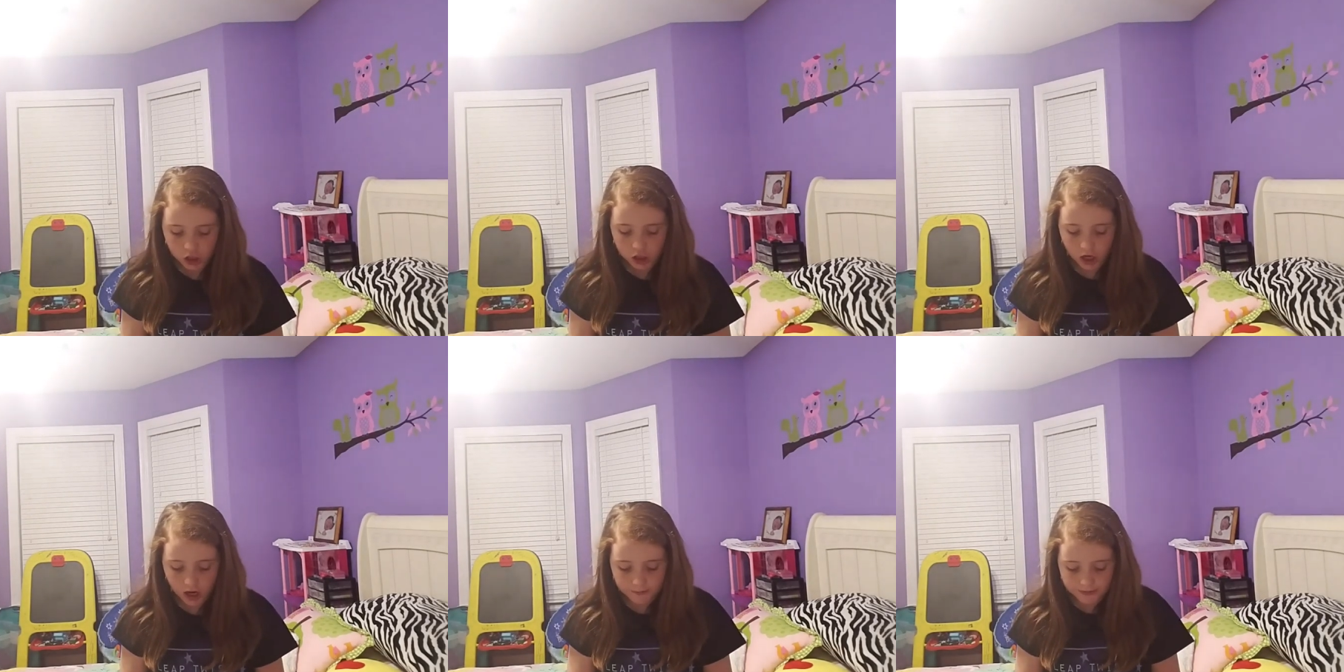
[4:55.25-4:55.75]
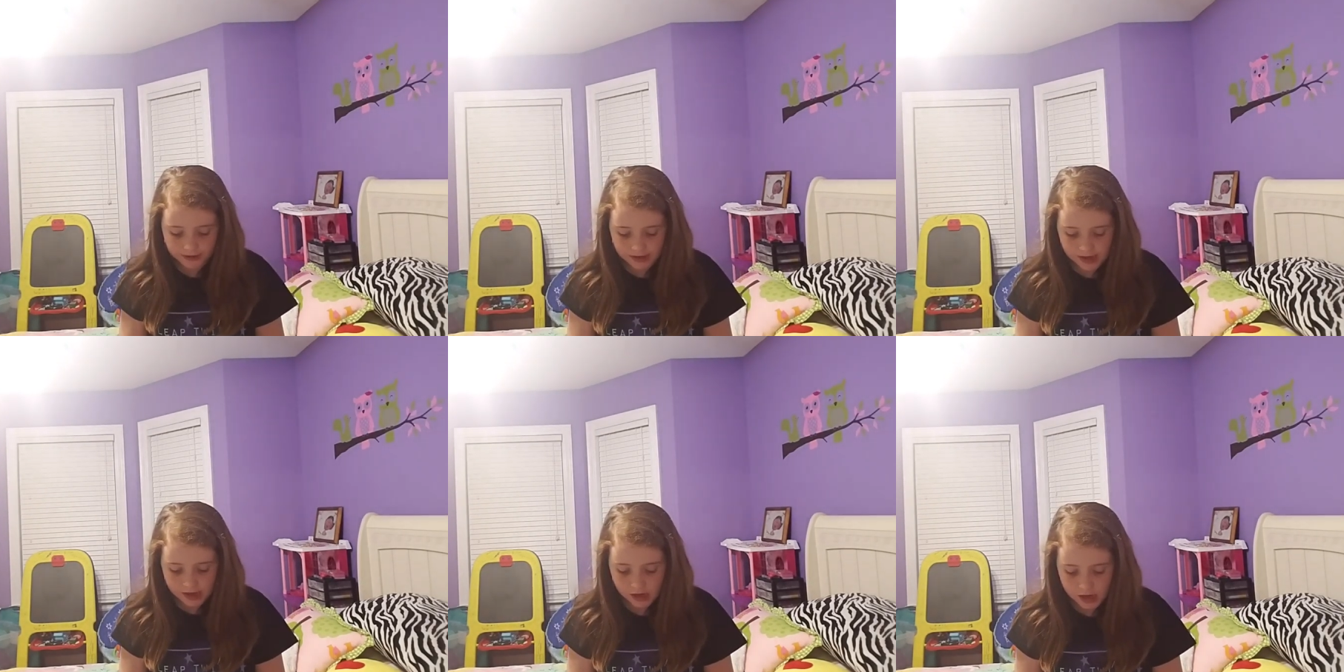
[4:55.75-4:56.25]
got
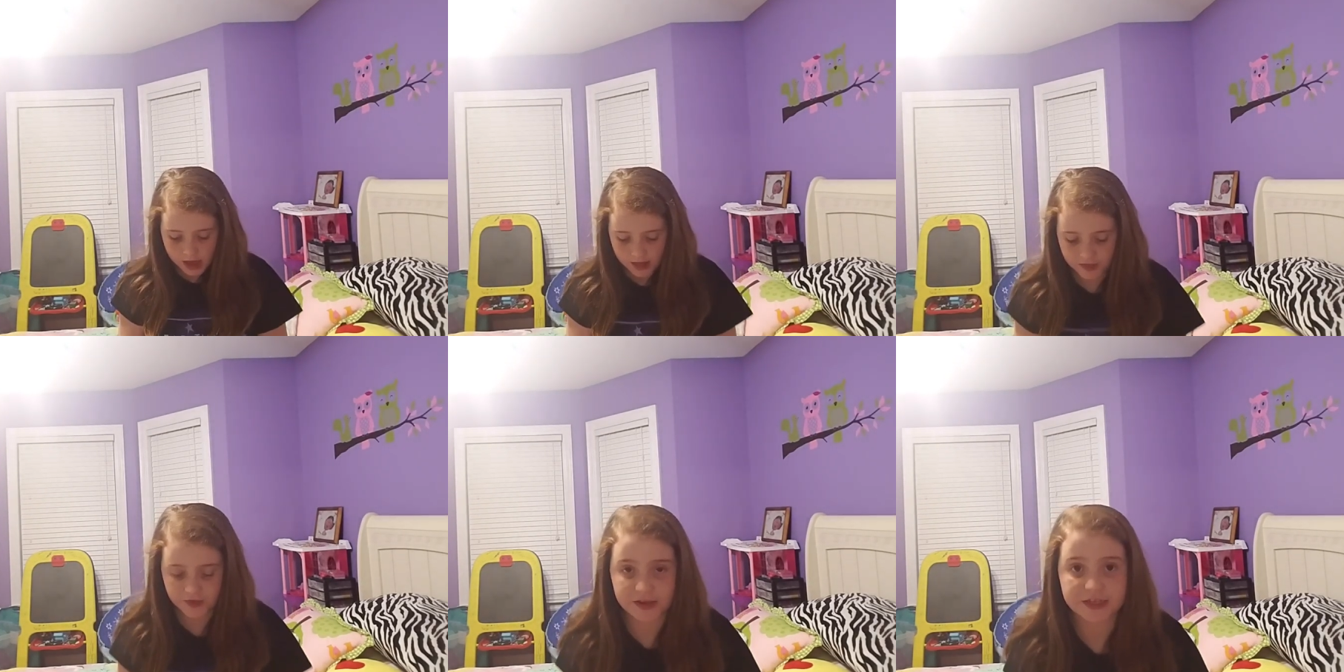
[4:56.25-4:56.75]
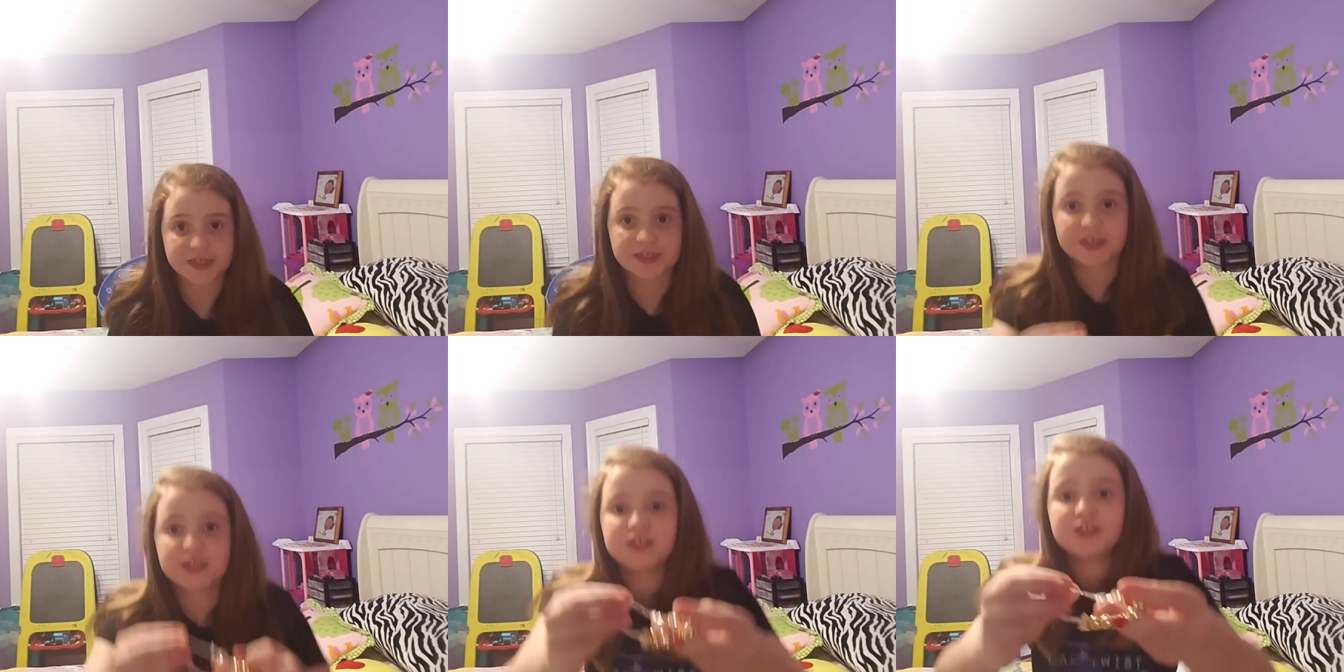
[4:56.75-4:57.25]
me this
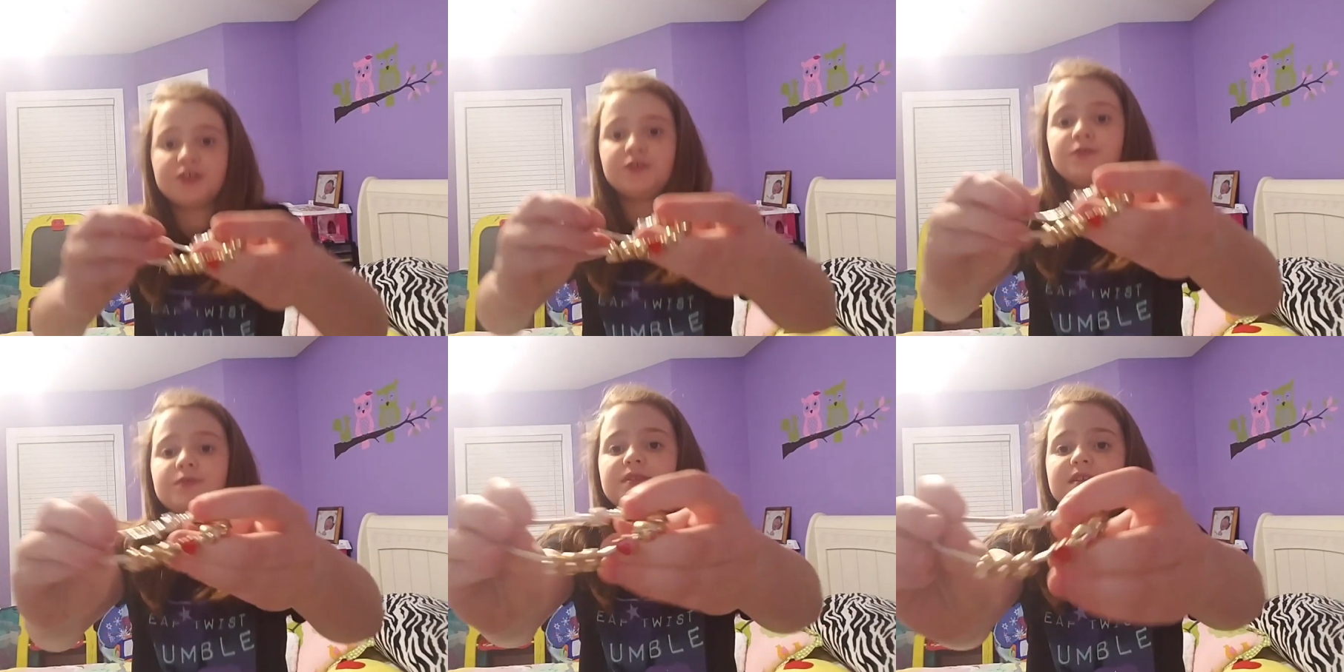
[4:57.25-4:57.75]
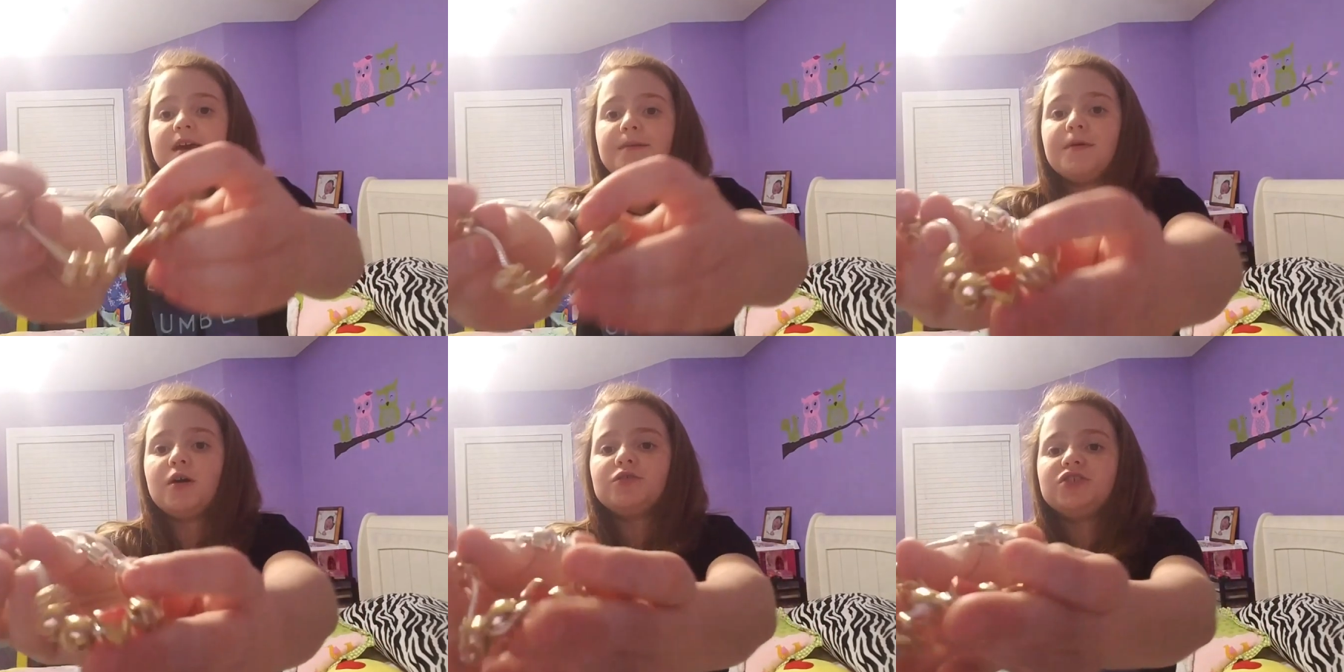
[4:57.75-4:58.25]
cute
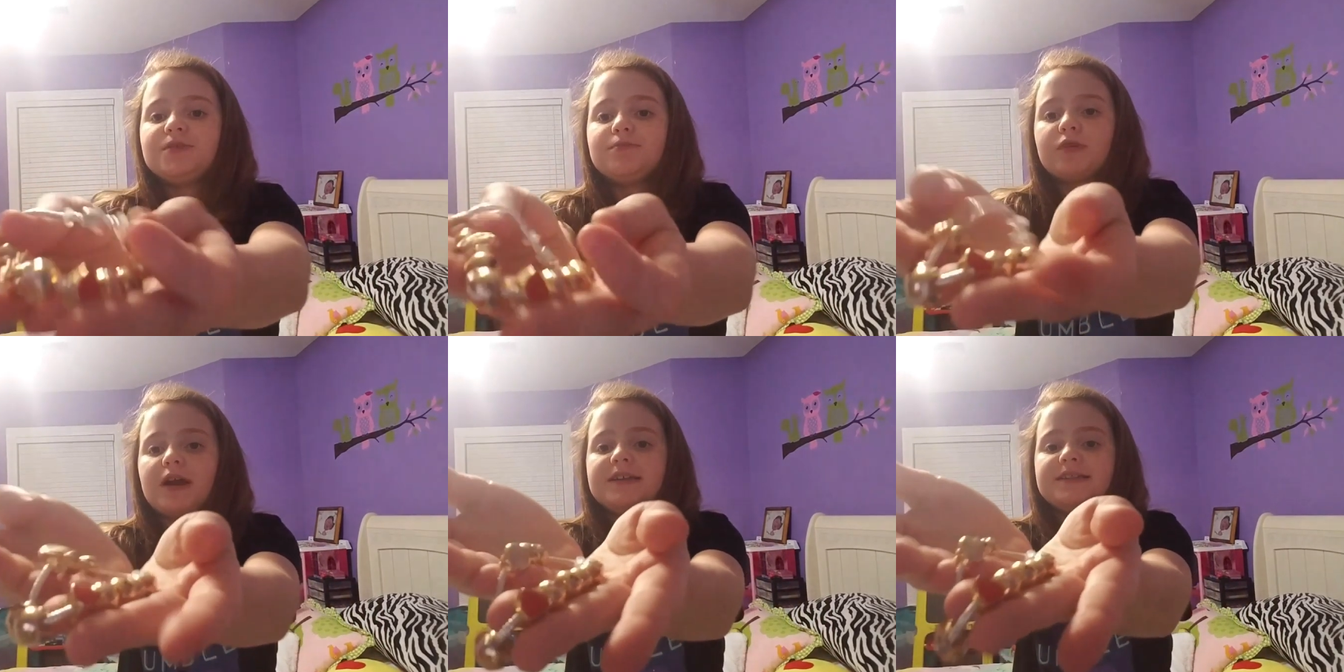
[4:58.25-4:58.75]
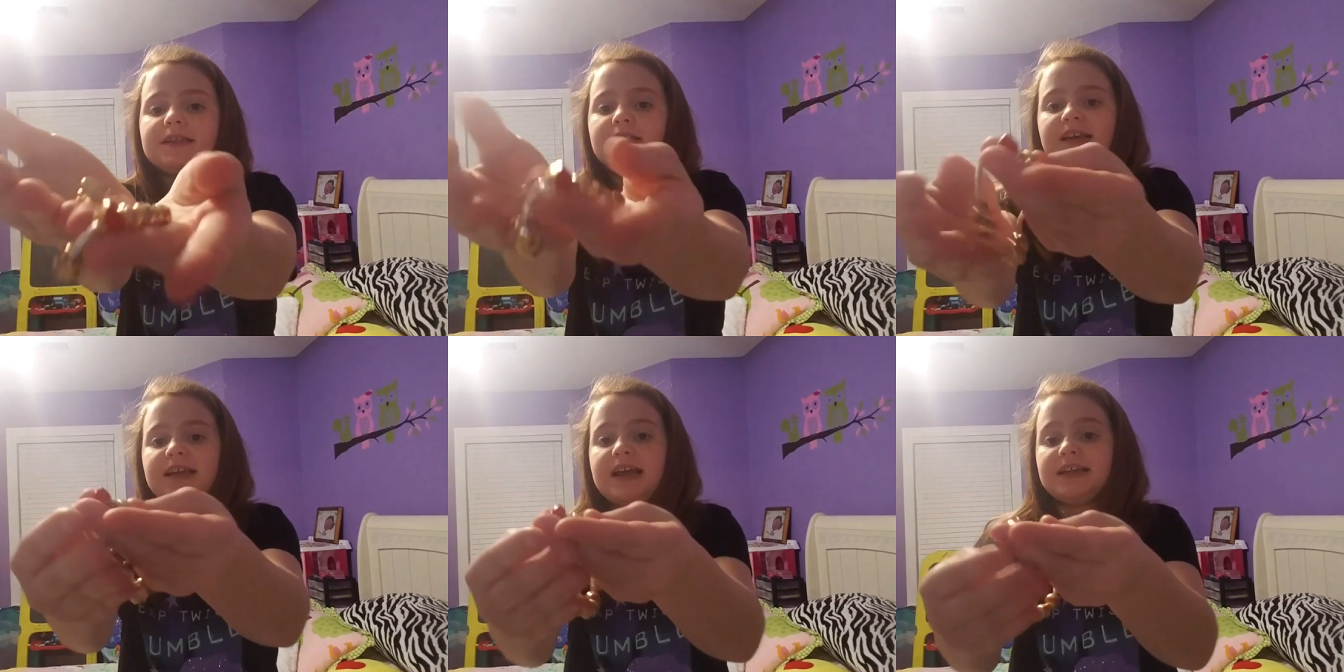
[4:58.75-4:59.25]
emoji
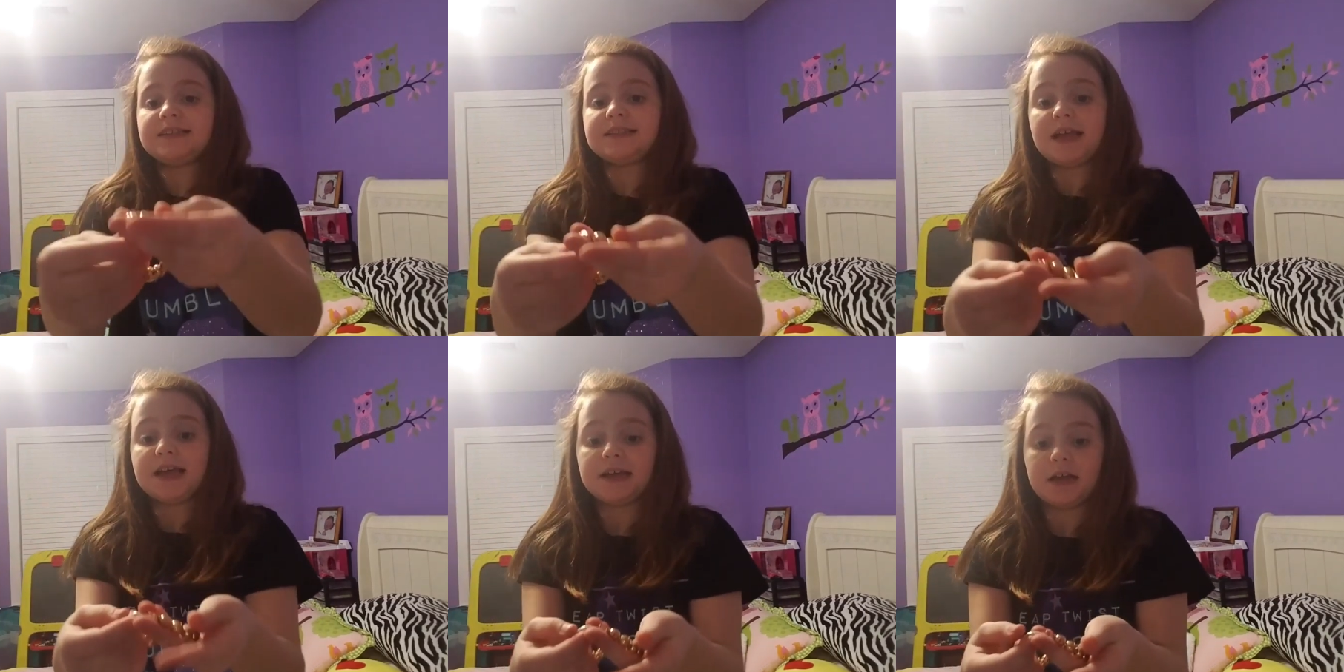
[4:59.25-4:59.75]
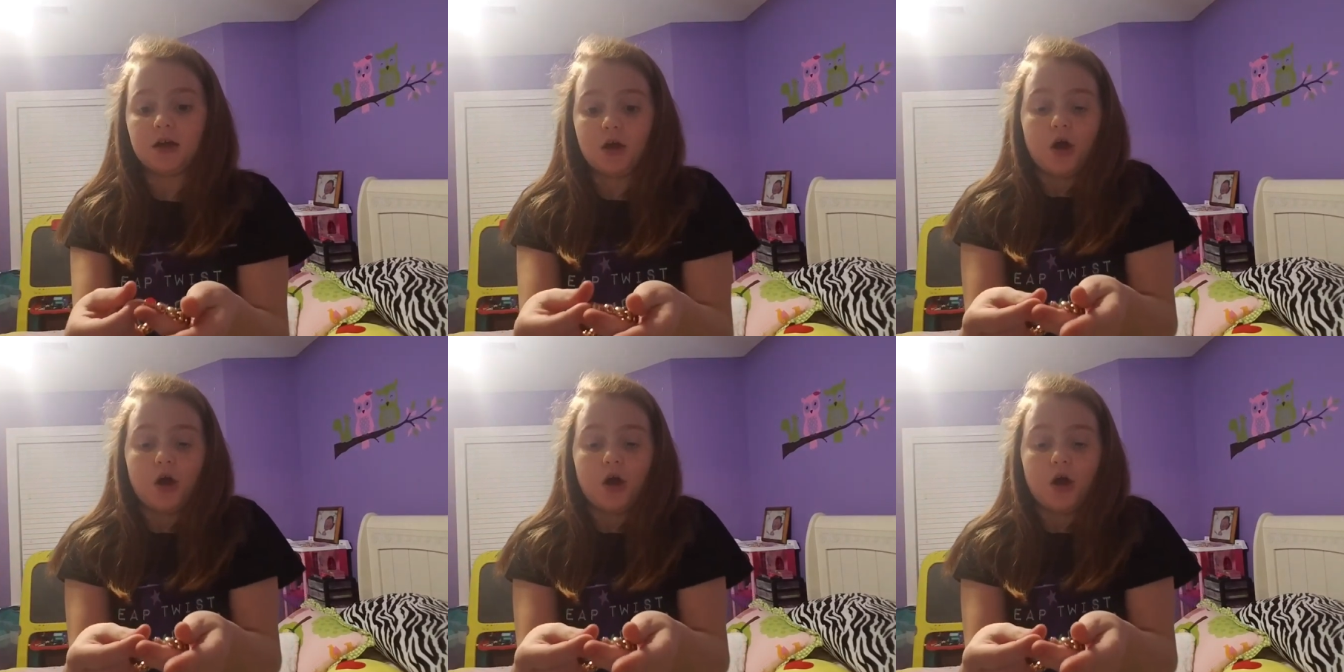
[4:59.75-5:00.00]
bracelet, and it's like,